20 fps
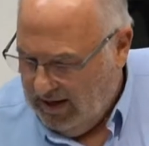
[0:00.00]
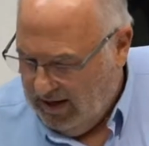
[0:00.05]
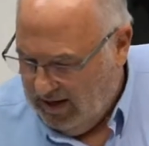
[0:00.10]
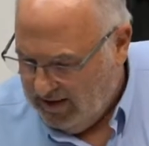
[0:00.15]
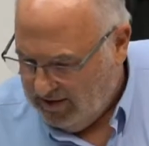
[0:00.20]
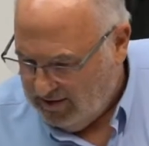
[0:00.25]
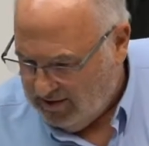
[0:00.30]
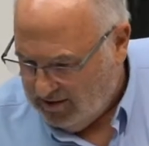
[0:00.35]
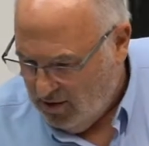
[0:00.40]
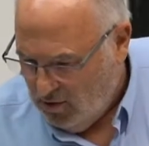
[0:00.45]

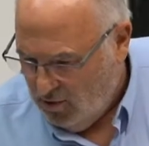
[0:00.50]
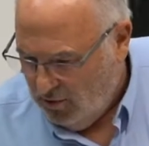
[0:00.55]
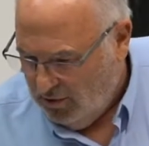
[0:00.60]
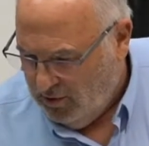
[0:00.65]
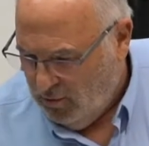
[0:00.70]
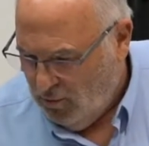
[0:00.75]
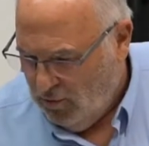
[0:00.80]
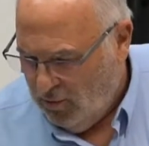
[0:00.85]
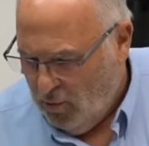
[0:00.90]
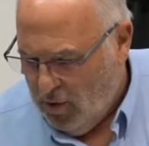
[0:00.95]
And so
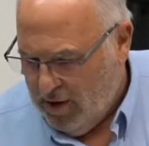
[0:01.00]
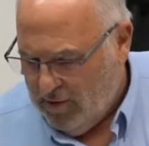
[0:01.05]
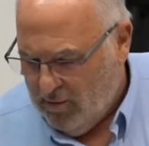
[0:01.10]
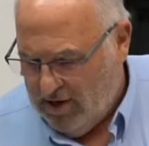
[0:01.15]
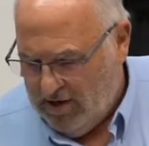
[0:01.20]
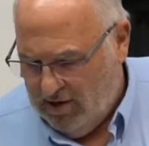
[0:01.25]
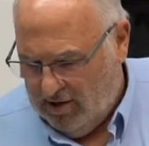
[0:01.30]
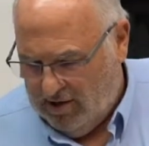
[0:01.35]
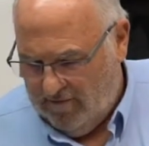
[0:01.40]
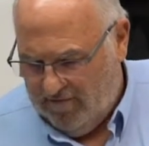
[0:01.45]
the one
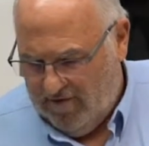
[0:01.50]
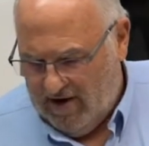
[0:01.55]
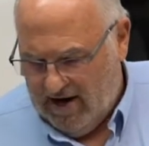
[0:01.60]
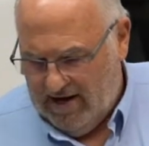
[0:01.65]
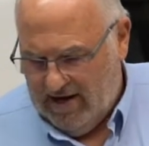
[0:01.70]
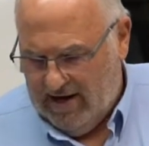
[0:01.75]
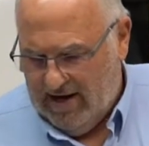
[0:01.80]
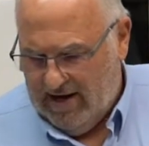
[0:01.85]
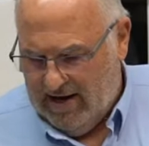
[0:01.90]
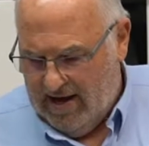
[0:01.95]
way you can
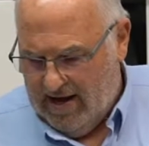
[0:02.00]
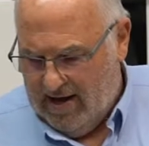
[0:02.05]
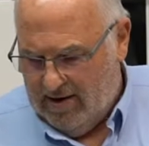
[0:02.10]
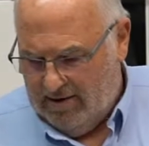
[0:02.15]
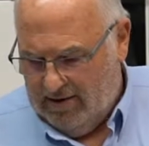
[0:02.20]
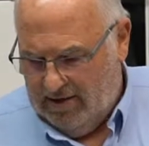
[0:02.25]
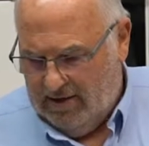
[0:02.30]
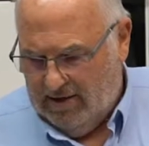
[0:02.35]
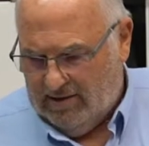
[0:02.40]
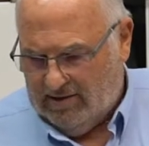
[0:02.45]
find that
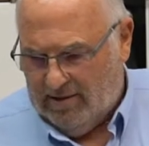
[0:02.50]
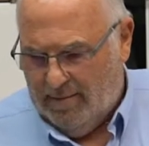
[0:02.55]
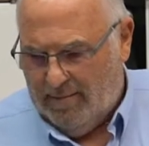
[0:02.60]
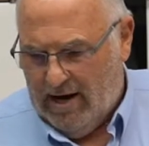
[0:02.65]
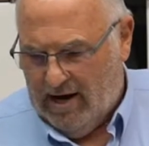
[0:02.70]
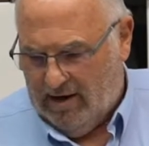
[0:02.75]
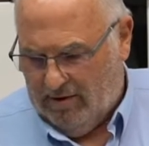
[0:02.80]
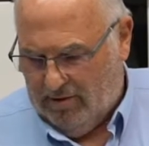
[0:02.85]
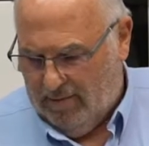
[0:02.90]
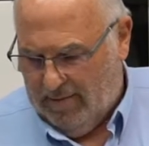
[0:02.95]
out is a
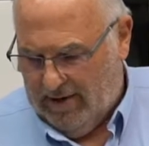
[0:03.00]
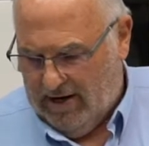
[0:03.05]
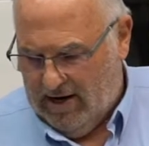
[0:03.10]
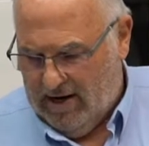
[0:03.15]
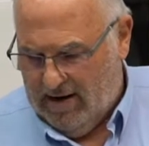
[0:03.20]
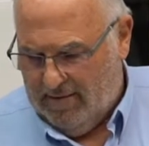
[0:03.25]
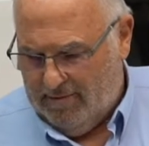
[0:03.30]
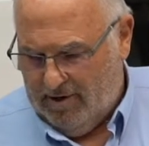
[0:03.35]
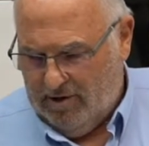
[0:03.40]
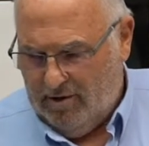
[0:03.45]

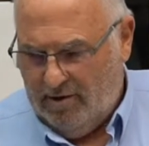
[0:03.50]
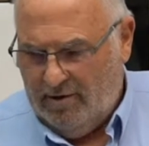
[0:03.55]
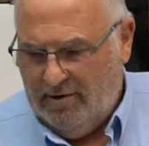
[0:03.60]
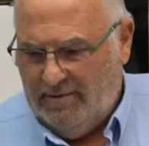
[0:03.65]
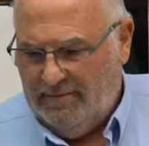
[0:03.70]
micromanometer.